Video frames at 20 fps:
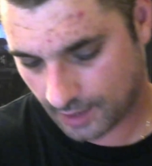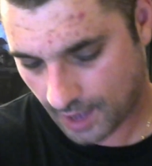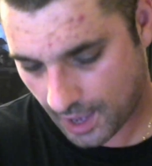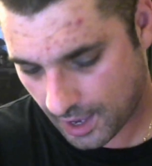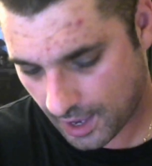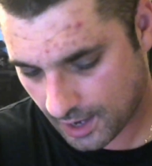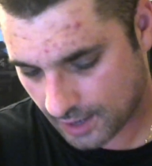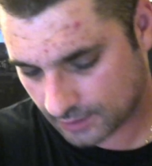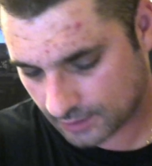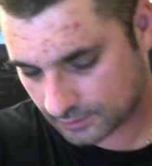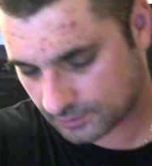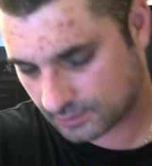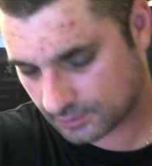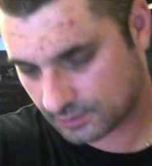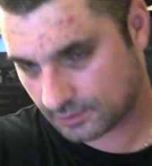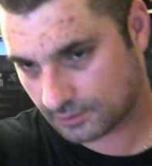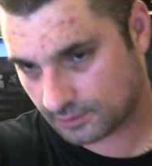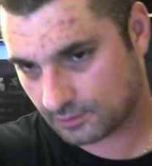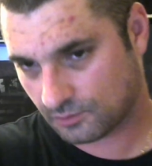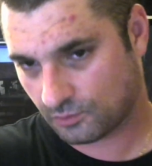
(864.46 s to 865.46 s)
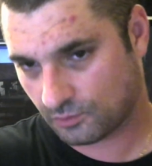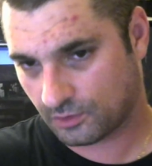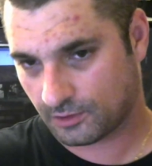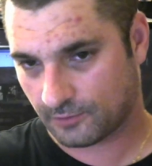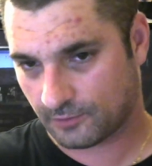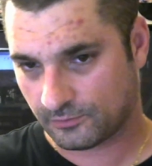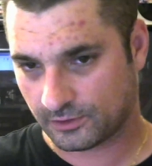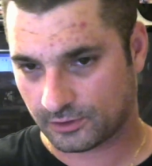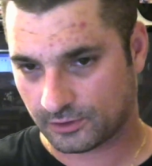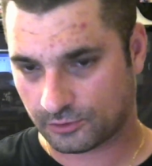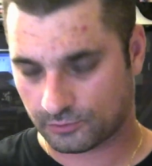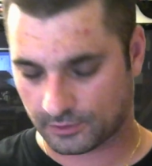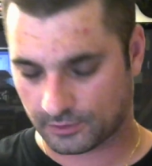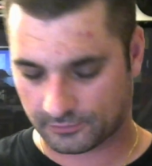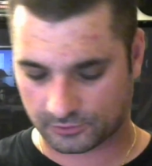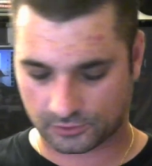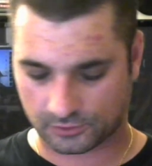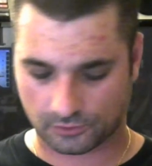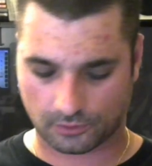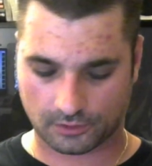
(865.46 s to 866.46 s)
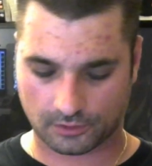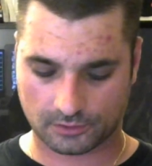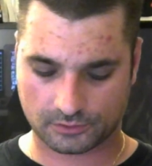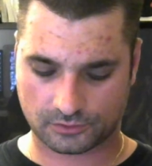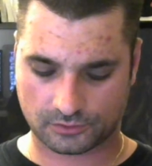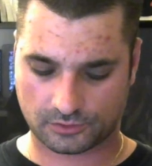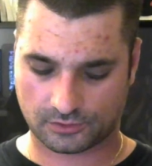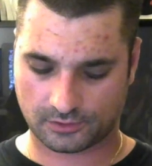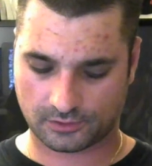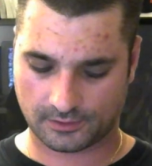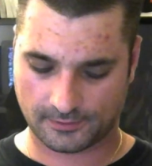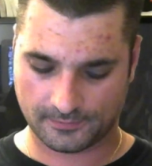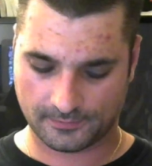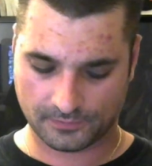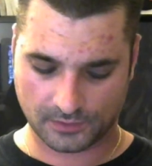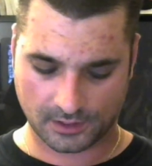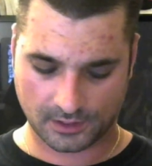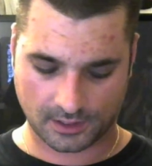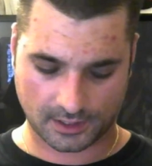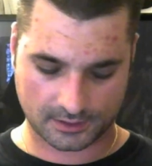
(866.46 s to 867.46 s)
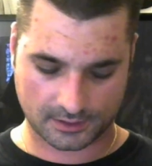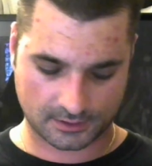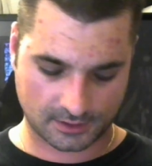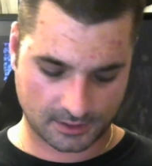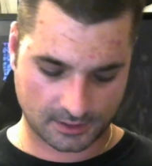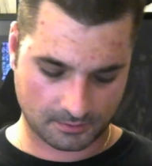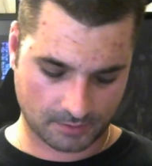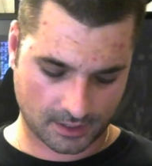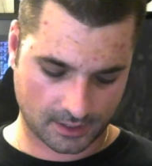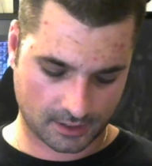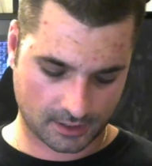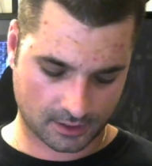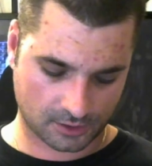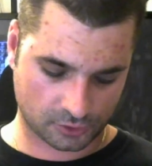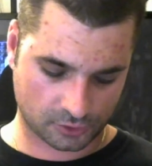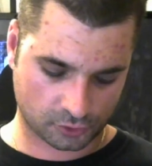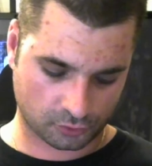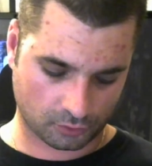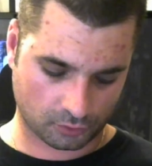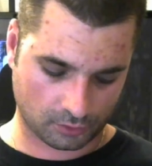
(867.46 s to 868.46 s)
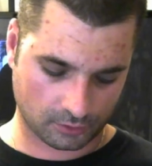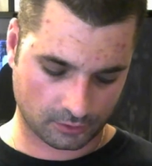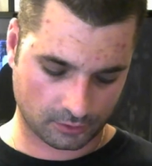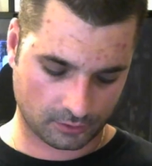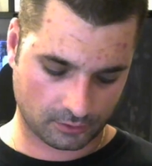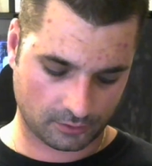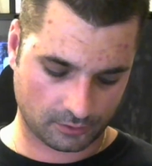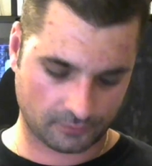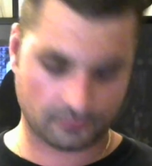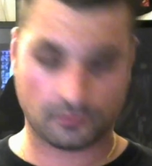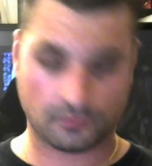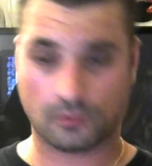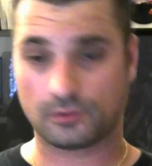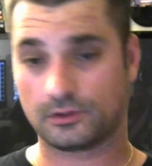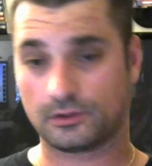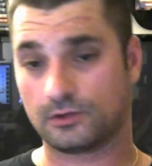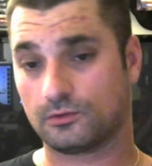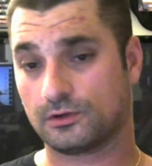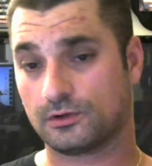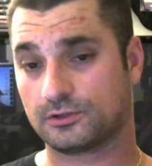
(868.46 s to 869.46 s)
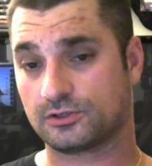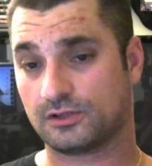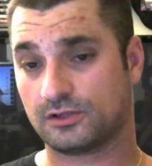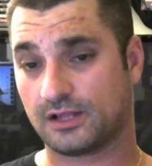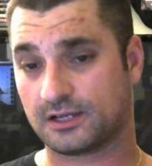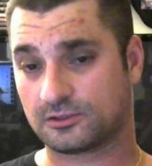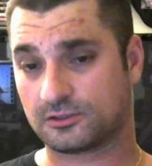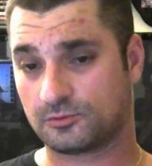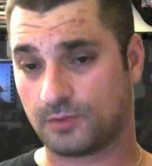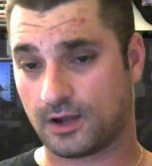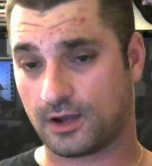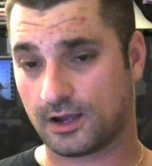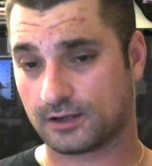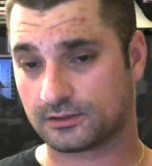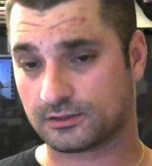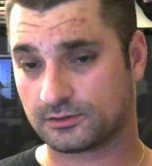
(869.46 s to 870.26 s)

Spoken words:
at one of the thrift stores, I did buy a controller for the original Xbox.